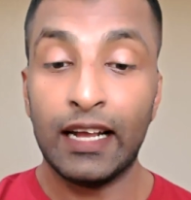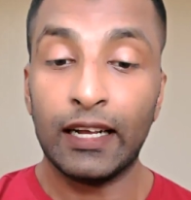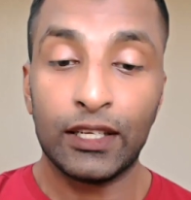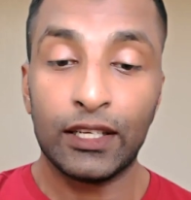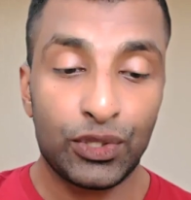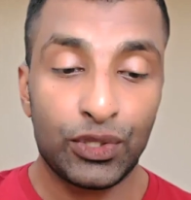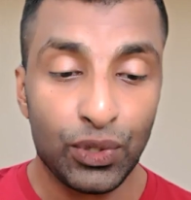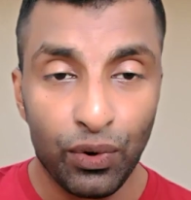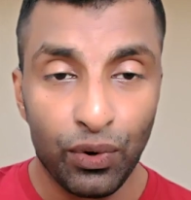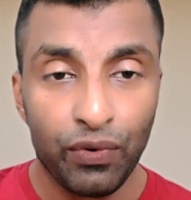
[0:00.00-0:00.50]

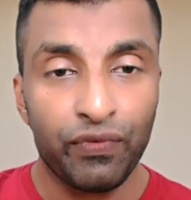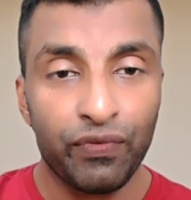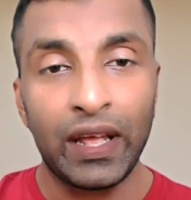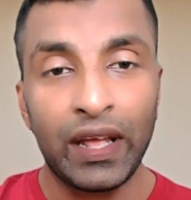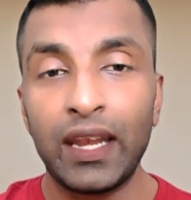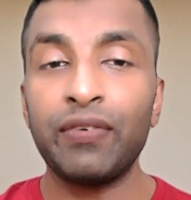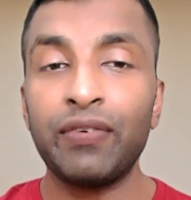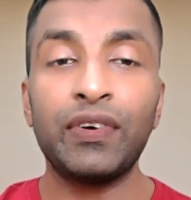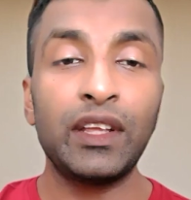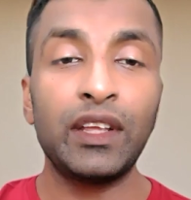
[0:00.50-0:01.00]
So
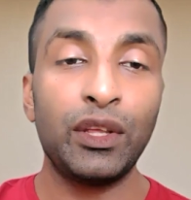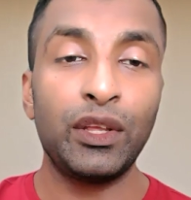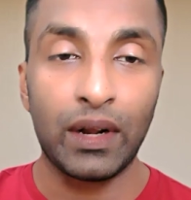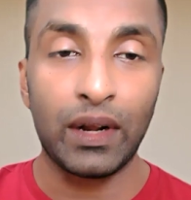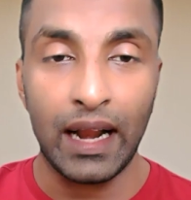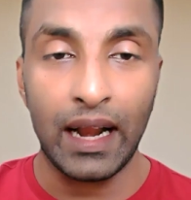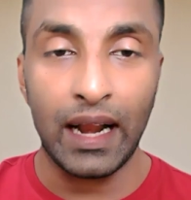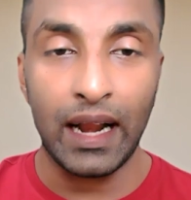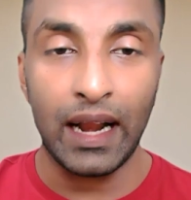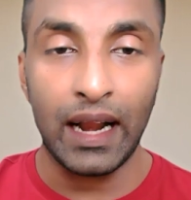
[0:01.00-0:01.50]
whenever you
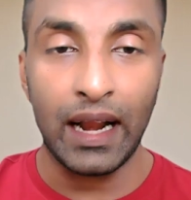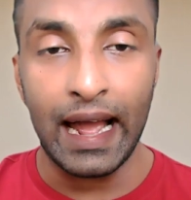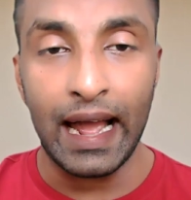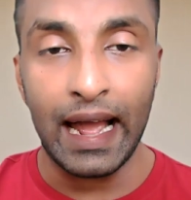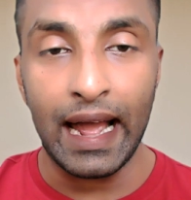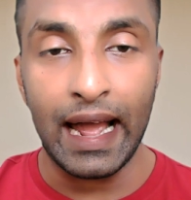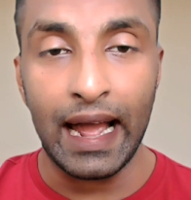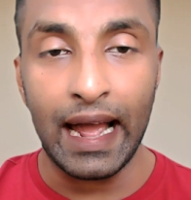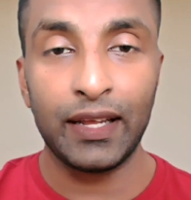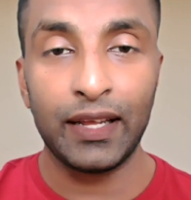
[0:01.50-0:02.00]
are
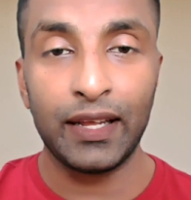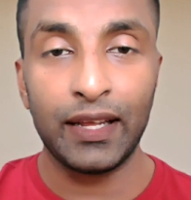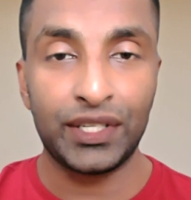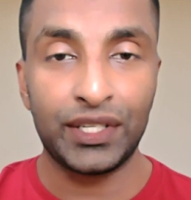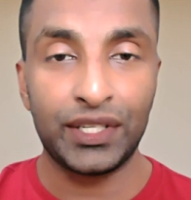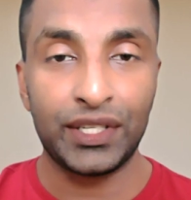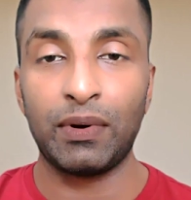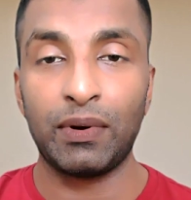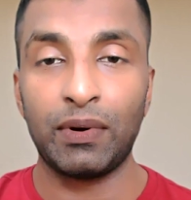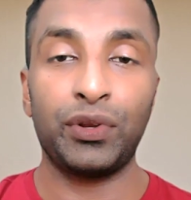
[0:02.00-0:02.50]
answering questions
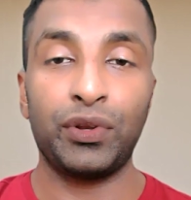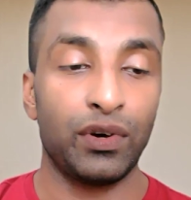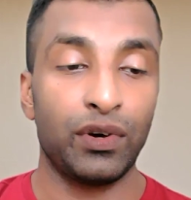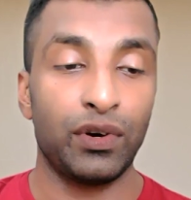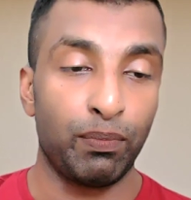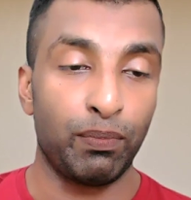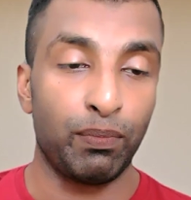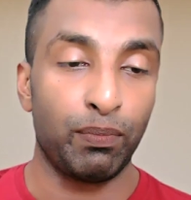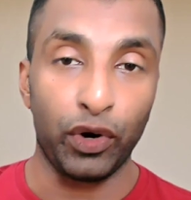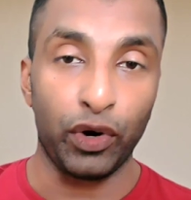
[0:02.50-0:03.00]
about
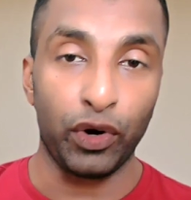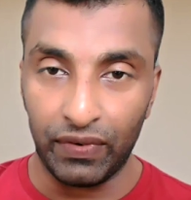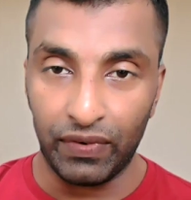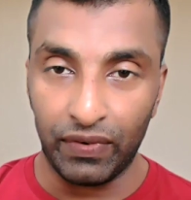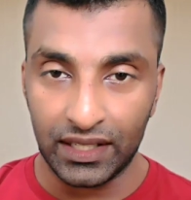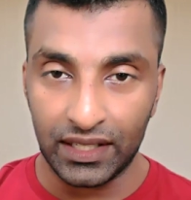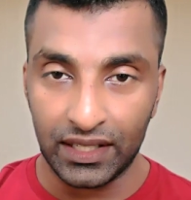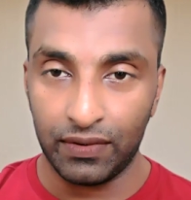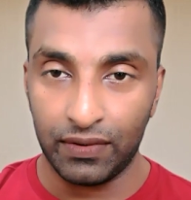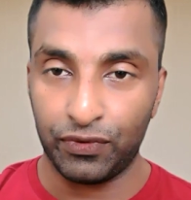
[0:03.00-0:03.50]
your
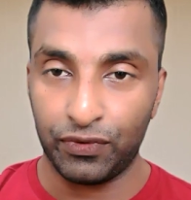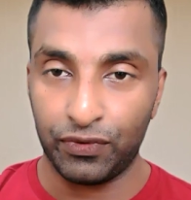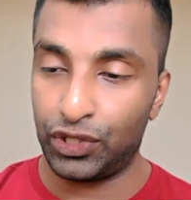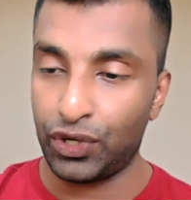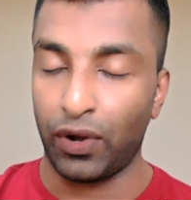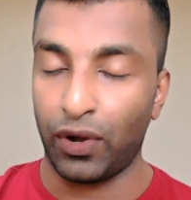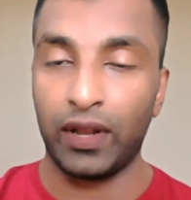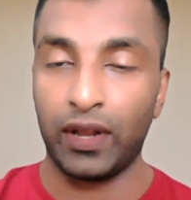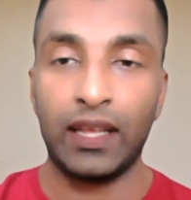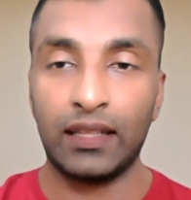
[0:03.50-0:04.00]
motivation for
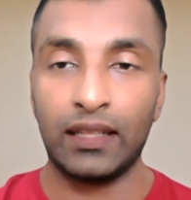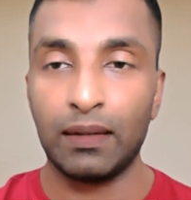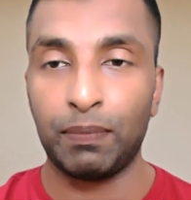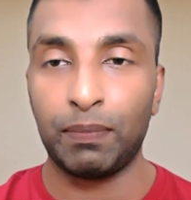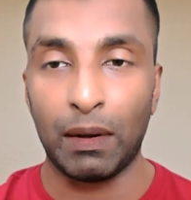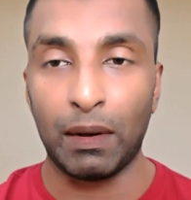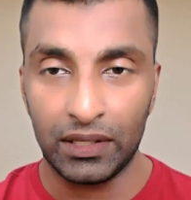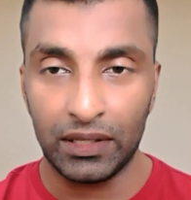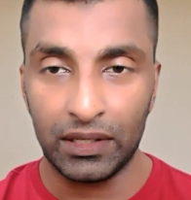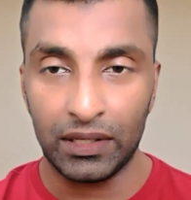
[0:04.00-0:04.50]
joining the
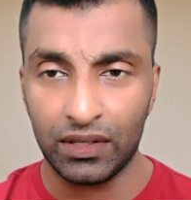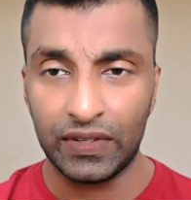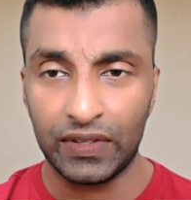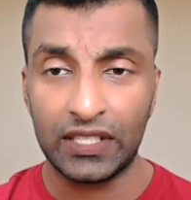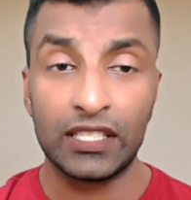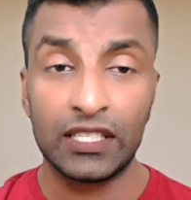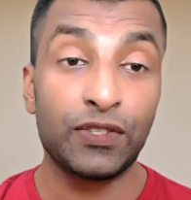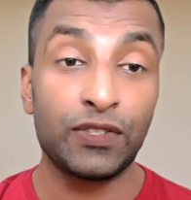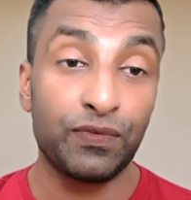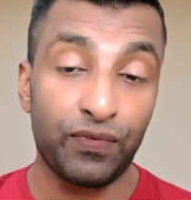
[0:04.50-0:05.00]
public service,
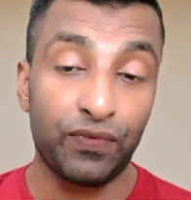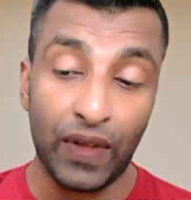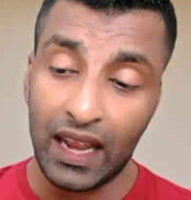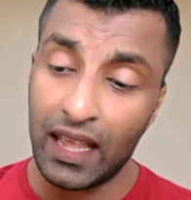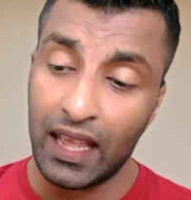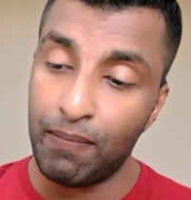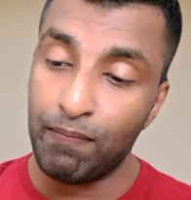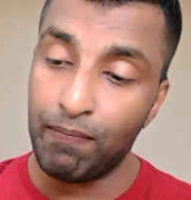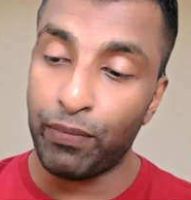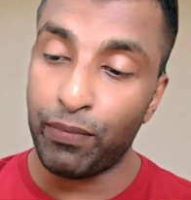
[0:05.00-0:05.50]
it's
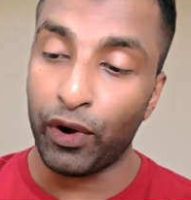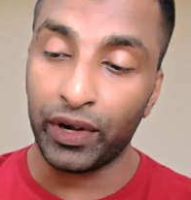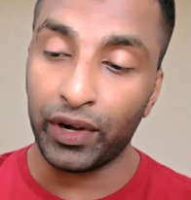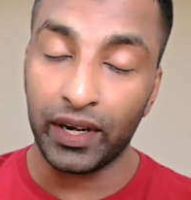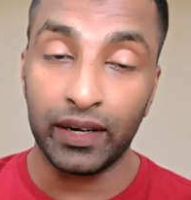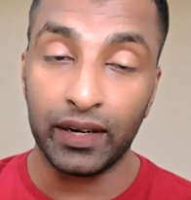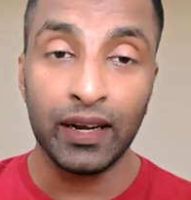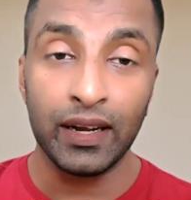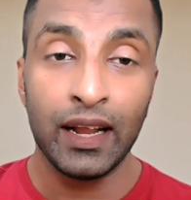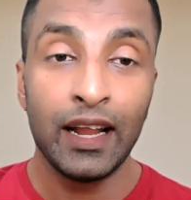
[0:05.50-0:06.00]
very
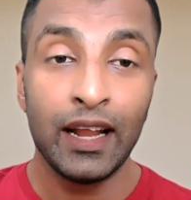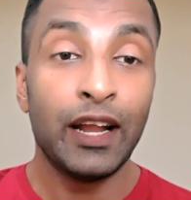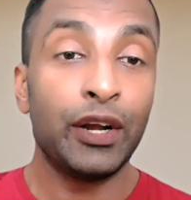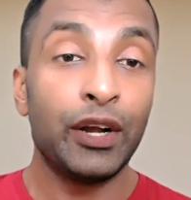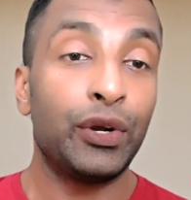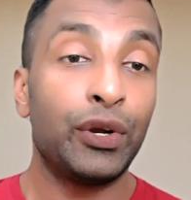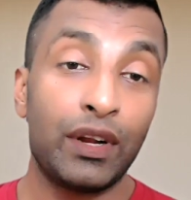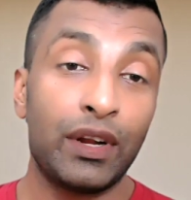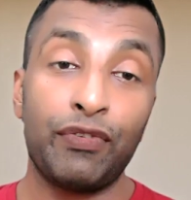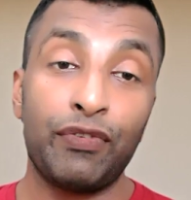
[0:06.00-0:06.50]
important
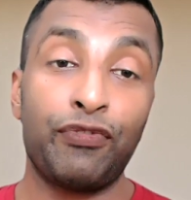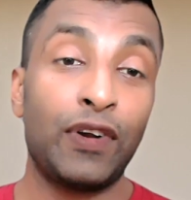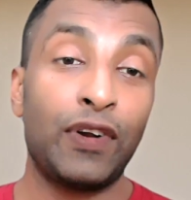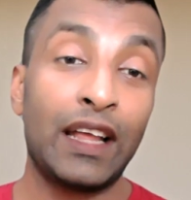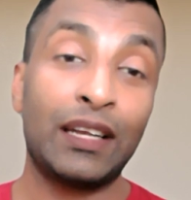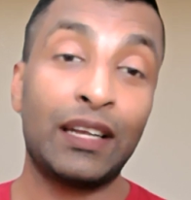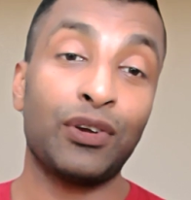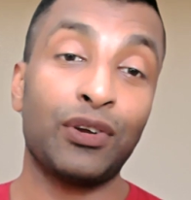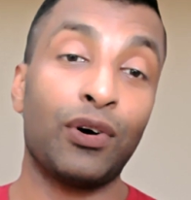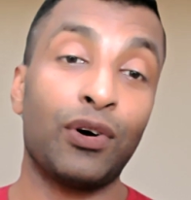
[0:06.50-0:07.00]
to
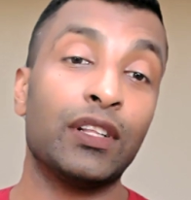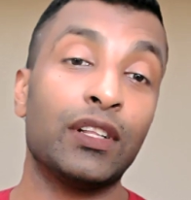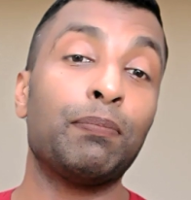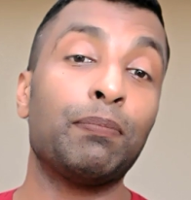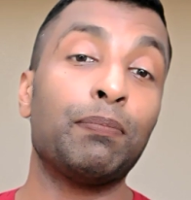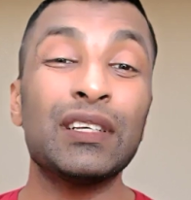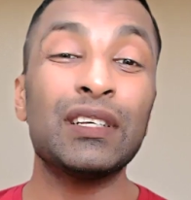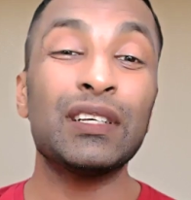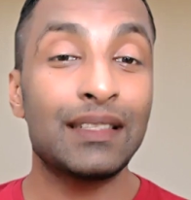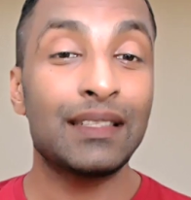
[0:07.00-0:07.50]
reflect on the
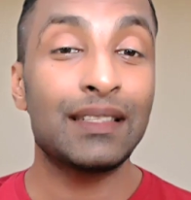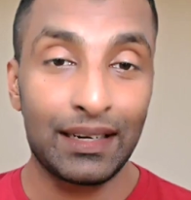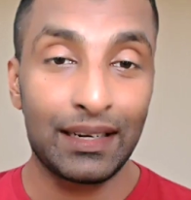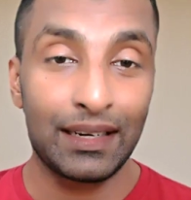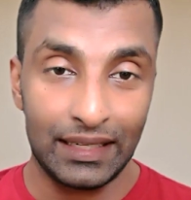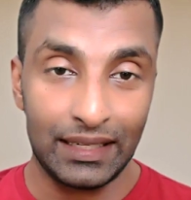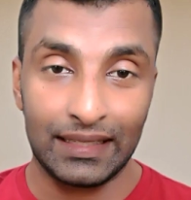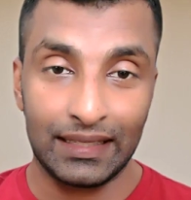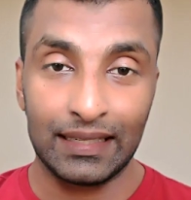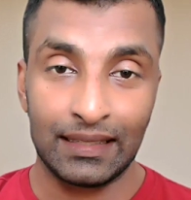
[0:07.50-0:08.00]
personal
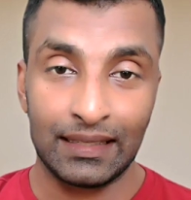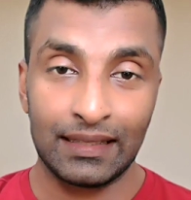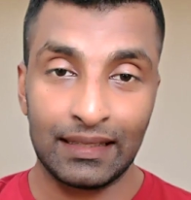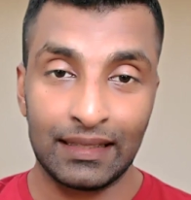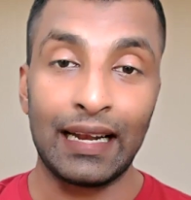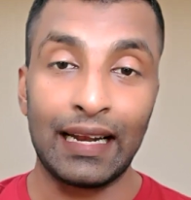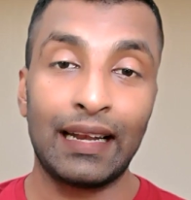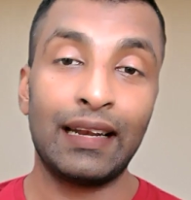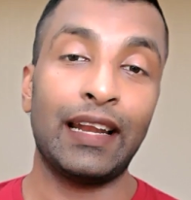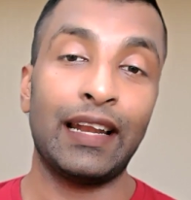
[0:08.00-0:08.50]
reasons
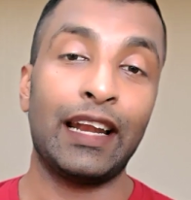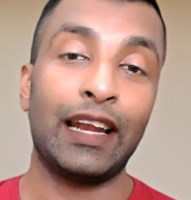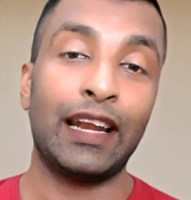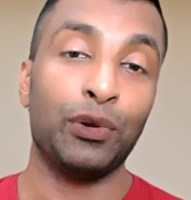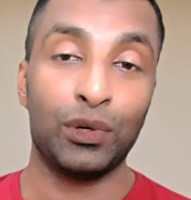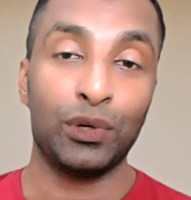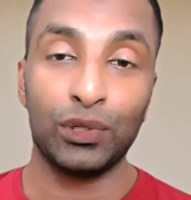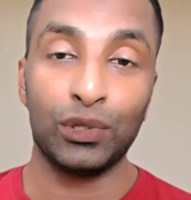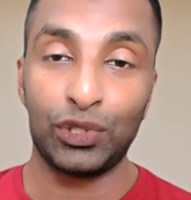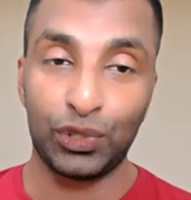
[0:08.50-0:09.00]
that led you
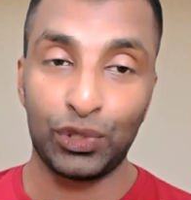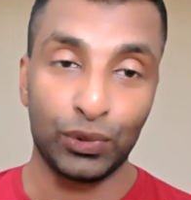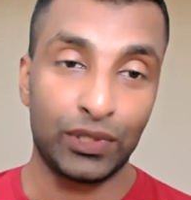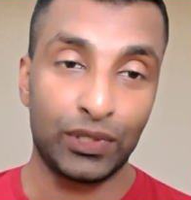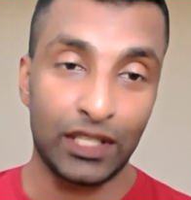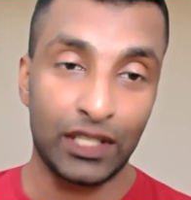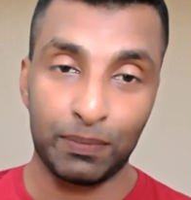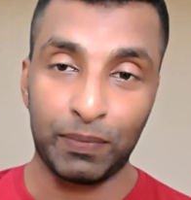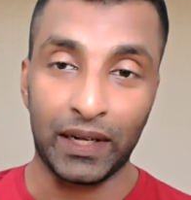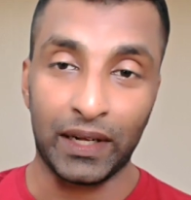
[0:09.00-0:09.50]
to choose
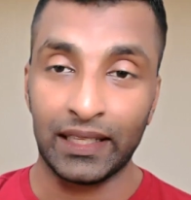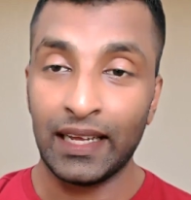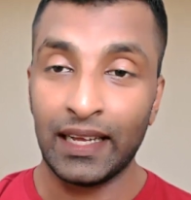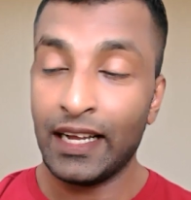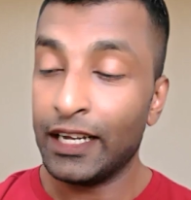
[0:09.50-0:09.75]
this path.